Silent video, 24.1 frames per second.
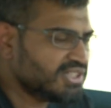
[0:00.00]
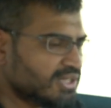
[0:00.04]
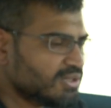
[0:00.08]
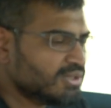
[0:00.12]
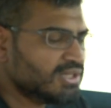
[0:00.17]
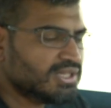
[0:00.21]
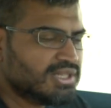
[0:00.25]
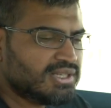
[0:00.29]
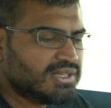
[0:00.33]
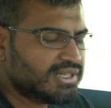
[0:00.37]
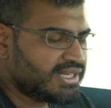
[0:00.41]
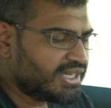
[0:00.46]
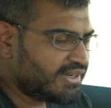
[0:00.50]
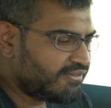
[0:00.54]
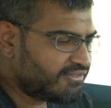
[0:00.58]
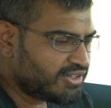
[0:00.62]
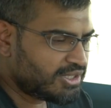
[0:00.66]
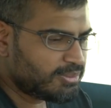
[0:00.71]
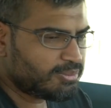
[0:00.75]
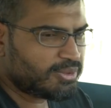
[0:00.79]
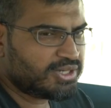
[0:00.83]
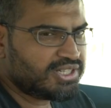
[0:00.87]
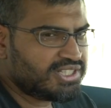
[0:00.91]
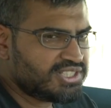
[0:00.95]
now.
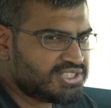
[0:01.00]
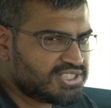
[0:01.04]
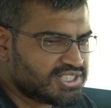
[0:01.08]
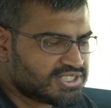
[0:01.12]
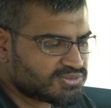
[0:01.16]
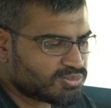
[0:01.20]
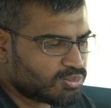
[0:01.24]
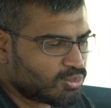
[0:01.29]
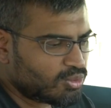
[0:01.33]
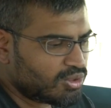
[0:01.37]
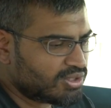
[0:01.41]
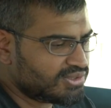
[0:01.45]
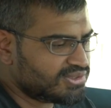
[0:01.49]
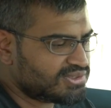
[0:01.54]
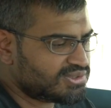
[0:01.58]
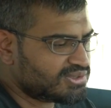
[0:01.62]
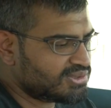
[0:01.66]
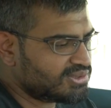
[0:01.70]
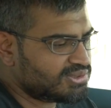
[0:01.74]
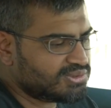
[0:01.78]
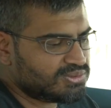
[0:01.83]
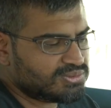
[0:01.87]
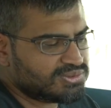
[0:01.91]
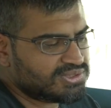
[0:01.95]
Everybody just wants
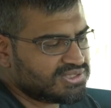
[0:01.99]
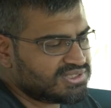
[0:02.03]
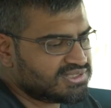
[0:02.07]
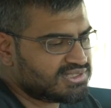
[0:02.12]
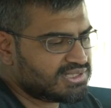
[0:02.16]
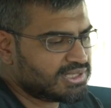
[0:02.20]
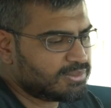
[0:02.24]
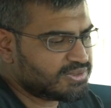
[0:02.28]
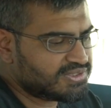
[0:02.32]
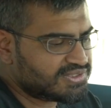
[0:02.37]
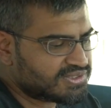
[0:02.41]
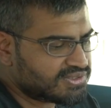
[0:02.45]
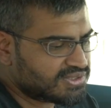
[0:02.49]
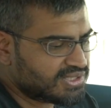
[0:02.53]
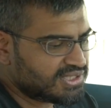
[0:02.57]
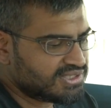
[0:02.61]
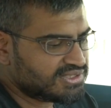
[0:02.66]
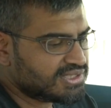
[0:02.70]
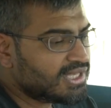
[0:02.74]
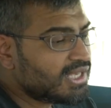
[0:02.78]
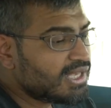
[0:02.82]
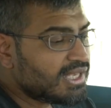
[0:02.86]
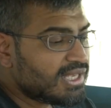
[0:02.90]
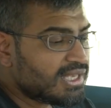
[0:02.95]
to do these double
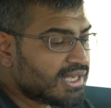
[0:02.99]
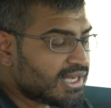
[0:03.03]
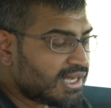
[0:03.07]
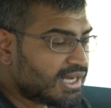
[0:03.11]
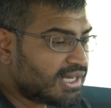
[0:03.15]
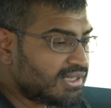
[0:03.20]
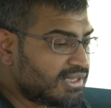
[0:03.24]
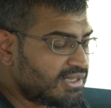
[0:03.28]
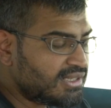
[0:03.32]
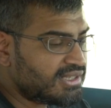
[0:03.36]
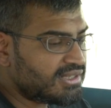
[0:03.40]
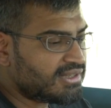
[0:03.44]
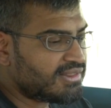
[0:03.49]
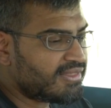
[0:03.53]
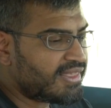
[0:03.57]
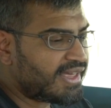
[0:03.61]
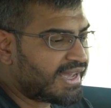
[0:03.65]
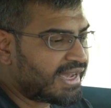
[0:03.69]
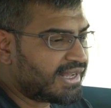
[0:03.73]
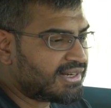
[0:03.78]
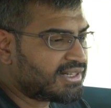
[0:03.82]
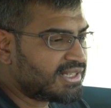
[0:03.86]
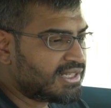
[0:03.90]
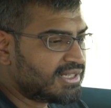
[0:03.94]
screens. Other than
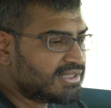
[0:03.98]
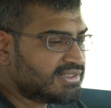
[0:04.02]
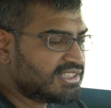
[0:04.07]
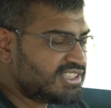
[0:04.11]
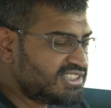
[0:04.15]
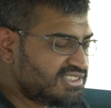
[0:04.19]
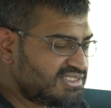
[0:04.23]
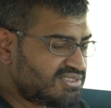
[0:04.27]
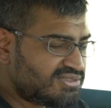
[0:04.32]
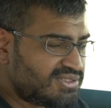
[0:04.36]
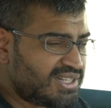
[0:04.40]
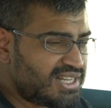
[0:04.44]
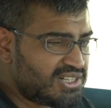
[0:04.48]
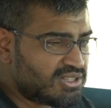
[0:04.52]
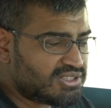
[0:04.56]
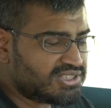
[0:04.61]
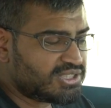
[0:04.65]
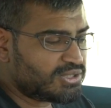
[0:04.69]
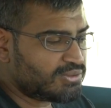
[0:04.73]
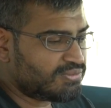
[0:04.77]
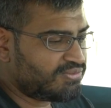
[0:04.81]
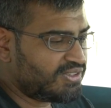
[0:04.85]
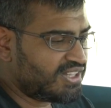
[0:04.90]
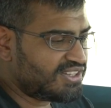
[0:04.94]
that, it's really
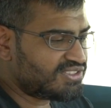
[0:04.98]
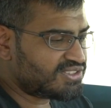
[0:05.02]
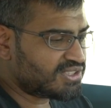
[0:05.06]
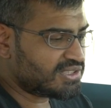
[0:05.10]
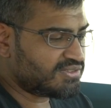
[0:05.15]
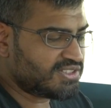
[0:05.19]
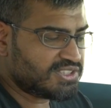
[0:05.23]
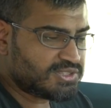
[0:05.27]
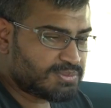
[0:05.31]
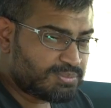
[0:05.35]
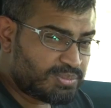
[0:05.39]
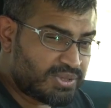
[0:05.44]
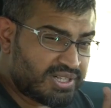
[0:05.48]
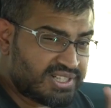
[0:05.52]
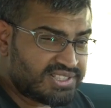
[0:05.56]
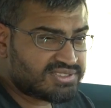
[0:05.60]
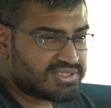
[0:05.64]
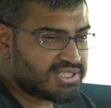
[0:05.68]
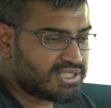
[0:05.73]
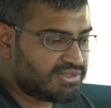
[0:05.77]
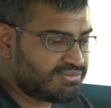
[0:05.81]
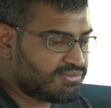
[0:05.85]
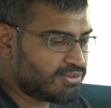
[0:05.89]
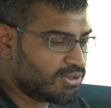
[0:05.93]
not that offensive. It's pretty
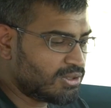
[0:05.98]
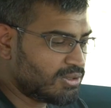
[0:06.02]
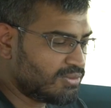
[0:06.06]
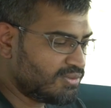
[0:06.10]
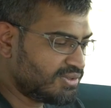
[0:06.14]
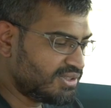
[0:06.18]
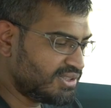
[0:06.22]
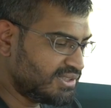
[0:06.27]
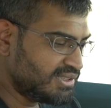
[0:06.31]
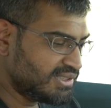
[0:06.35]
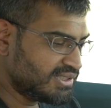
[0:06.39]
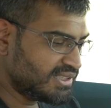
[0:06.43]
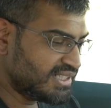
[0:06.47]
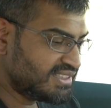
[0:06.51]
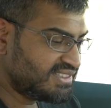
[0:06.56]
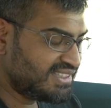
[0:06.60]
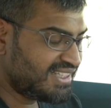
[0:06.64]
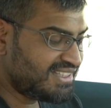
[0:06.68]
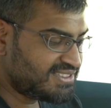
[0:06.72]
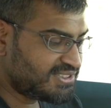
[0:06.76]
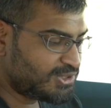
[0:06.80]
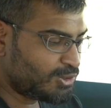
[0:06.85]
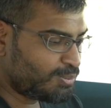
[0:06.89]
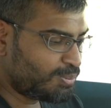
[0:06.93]
straightforward. It's
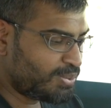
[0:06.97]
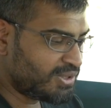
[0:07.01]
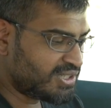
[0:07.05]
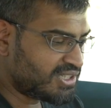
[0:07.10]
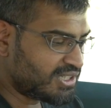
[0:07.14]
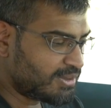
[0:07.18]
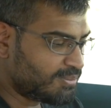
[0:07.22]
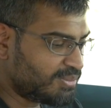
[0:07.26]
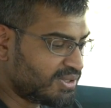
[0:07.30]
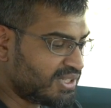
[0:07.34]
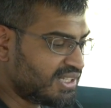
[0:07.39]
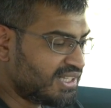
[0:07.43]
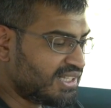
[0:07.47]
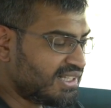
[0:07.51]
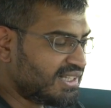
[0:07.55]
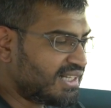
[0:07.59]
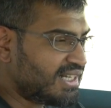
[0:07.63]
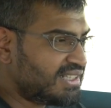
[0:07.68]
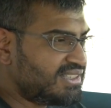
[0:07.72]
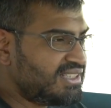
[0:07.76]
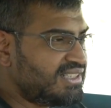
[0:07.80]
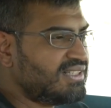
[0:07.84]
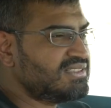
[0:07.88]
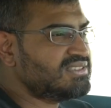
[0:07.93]
easy to pick up.
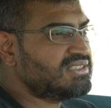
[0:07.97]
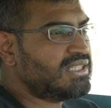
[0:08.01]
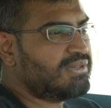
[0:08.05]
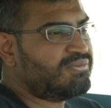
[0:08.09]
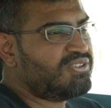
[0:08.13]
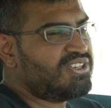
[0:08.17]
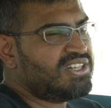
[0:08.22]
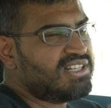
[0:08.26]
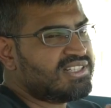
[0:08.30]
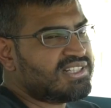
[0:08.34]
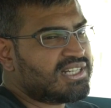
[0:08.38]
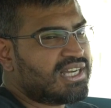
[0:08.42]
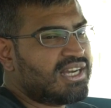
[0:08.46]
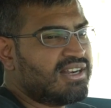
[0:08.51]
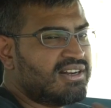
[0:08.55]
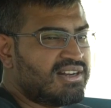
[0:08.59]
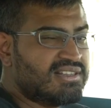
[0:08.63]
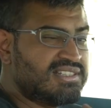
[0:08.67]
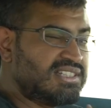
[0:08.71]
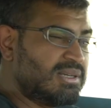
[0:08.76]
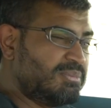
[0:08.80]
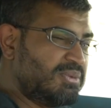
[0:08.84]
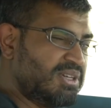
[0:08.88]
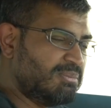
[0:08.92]
I think it's definitely targeted
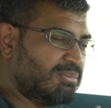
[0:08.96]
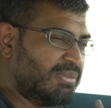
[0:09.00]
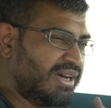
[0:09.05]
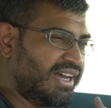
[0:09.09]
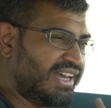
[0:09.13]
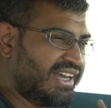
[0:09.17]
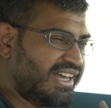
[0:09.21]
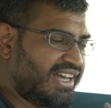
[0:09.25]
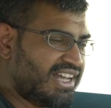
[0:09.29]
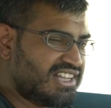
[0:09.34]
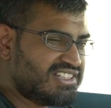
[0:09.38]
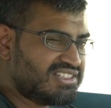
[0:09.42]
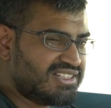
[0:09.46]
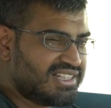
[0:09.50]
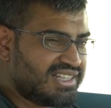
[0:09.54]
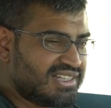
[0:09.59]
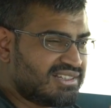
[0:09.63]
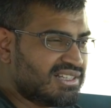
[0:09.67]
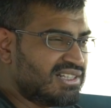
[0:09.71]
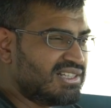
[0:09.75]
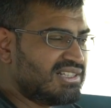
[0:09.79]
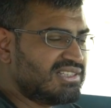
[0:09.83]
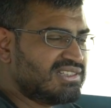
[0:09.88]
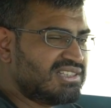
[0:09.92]
at somebody my age,
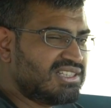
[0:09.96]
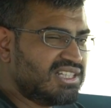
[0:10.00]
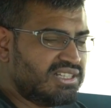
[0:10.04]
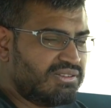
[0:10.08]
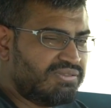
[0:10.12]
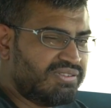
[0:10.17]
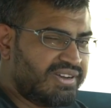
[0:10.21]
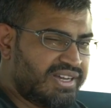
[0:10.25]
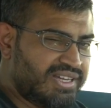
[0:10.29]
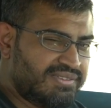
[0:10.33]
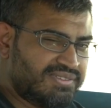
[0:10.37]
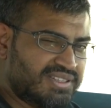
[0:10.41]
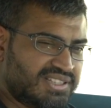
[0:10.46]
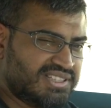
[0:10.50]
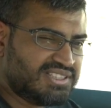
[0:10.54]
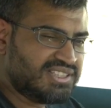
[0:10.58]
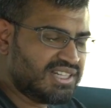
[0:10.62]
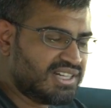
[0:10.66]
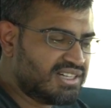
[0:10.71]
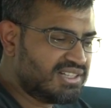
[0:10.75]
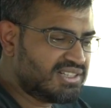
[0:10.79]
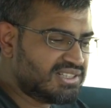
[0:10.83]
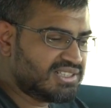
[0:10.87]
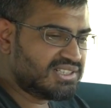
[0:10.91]
like 35 and
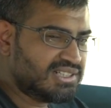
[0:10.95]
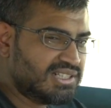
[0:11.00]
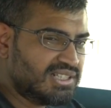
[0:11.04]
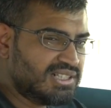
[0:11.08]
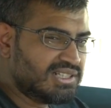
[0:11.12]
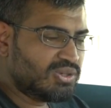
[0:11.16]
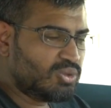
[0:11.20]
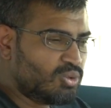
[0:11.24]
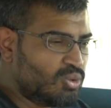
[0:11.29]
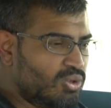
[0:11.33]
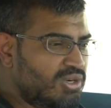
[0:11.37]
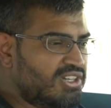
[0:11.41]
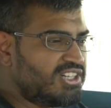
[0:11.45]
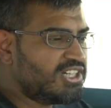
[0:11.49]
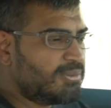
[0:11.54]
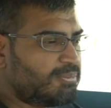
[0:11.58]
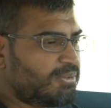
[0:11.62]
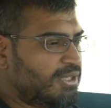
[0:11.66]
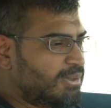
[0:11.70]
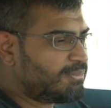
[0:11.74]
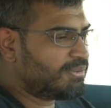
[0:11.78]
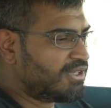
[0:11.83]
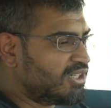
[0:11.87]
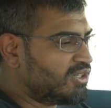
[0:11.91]
younger. Older
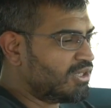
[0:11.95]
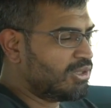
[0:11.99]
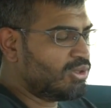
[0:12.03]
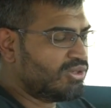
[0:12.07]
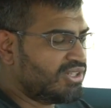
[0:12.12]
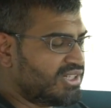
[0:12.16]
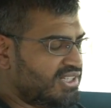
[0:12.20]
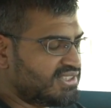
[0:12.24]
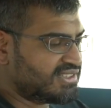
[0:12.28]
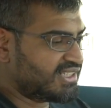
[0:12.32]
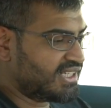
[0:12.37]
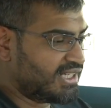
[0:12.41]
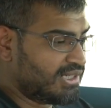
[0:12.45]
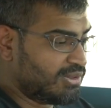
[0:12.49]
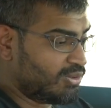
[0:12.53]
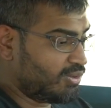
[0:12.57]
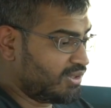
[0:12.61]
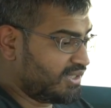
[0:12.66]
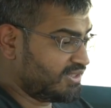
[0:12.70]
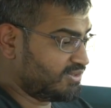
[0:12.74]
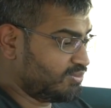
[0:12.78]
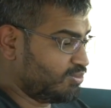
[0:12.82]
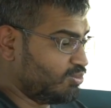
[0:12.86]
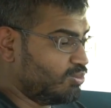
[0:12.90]
people are going to look at this car and
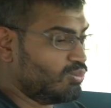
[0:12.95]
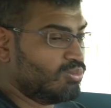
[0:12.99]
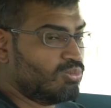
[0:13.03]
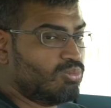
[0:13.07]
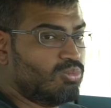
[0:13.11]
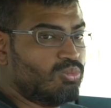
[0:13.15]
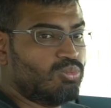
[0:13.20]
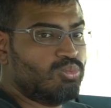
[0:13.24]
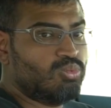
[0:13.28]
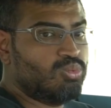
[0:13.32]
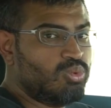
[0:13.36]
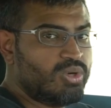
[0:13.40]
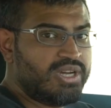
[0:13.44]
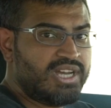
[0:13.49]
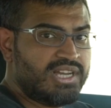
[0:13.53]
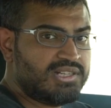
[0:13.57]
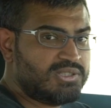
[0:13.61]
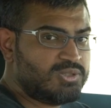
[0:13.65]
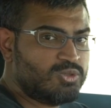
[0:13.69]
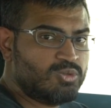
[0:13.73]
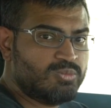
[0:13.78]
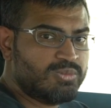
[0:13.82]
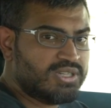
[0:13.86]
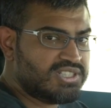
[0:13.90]
go, there's way
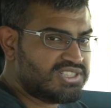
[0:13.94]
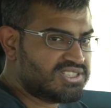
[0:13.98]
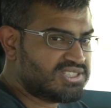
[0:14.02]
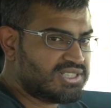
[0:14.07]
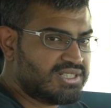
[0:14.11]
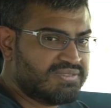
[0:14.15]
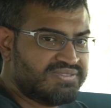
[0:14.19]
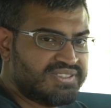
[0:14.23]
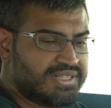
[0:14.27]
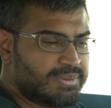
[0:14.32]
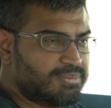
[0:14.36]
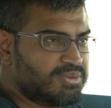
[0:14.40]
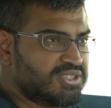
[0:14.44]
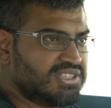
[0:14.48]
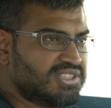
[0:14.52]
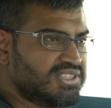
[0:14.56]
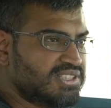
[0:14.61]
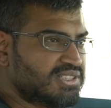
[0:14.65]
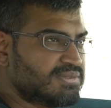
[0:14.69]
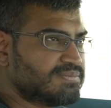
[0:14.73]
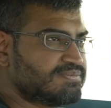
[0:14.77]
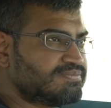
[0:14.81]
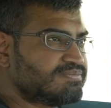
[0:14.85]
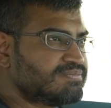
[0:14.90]
too much stuff happening
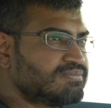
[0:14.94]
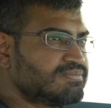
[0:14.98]
here.